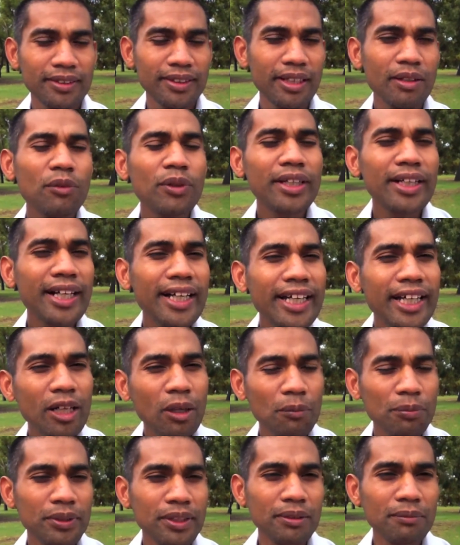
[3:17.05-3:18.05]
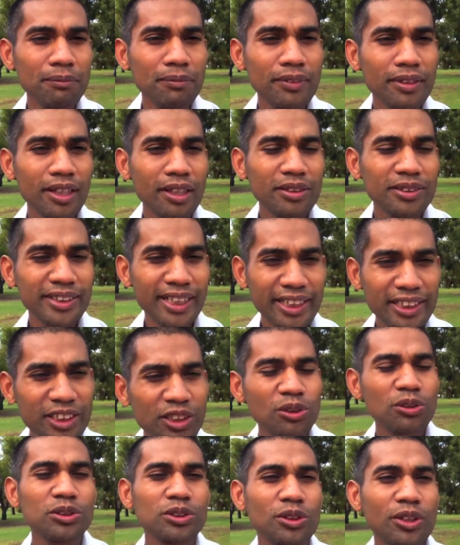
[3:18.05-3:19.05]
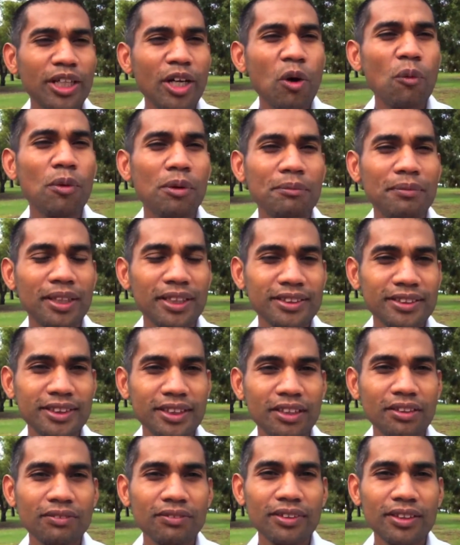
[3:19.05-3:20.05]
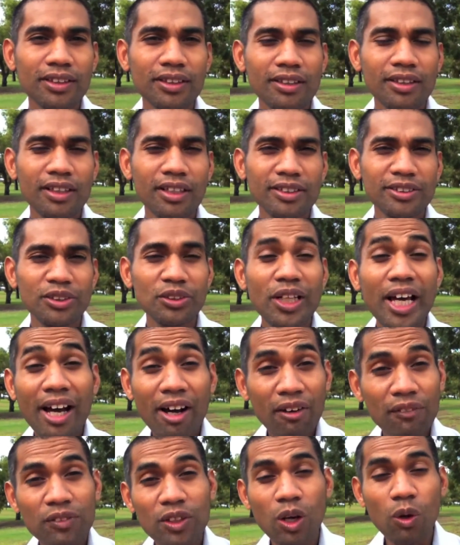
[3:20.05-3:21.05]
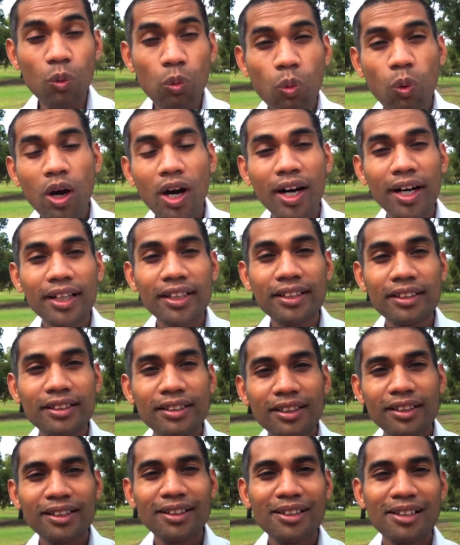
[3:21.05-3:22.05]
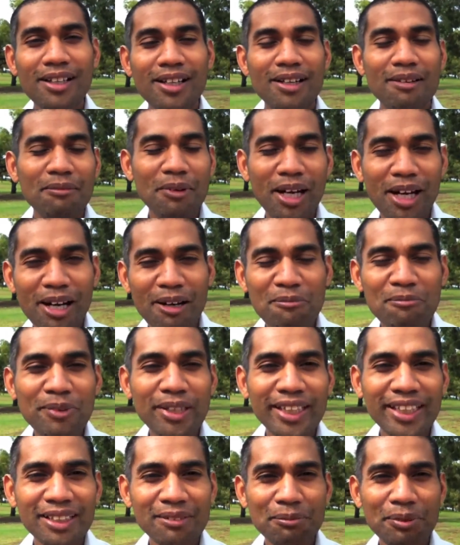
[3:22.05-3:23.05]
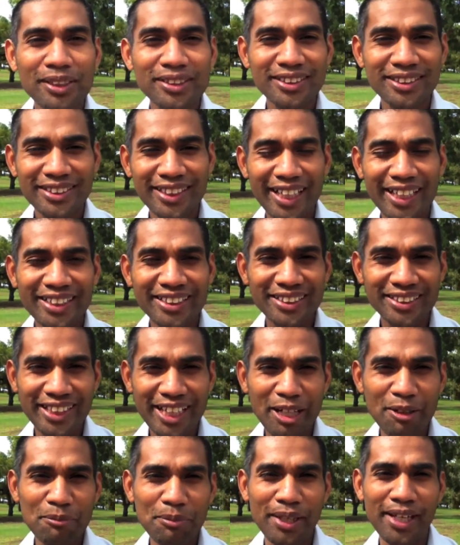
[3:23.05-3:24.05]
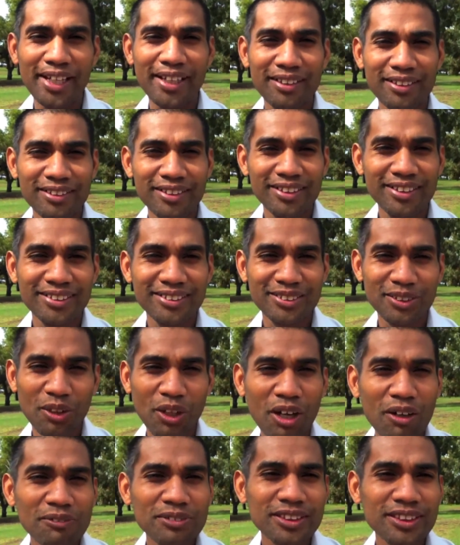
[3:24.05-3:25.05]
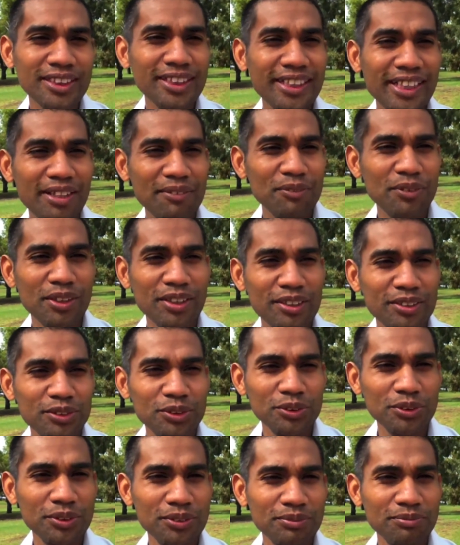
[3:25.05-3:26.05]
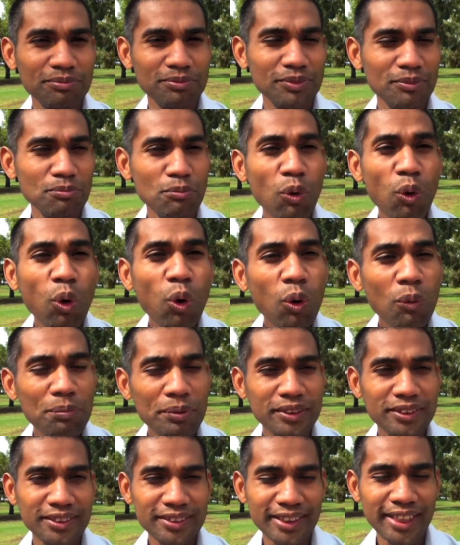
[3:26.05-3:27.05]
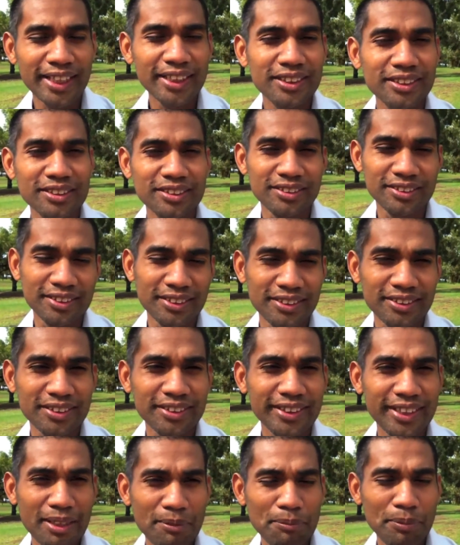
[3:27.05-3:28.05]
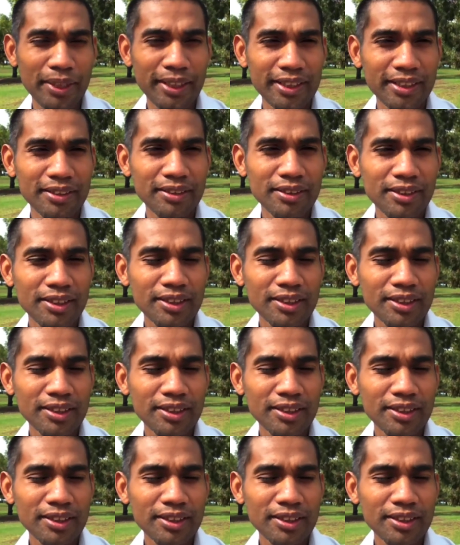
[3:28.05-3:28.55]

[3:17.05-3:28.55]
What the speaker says: And when I helped them, I was actually also helping myself. So now I've got one meeting presentation down pat. So obviously I've got to do more presentations to get better.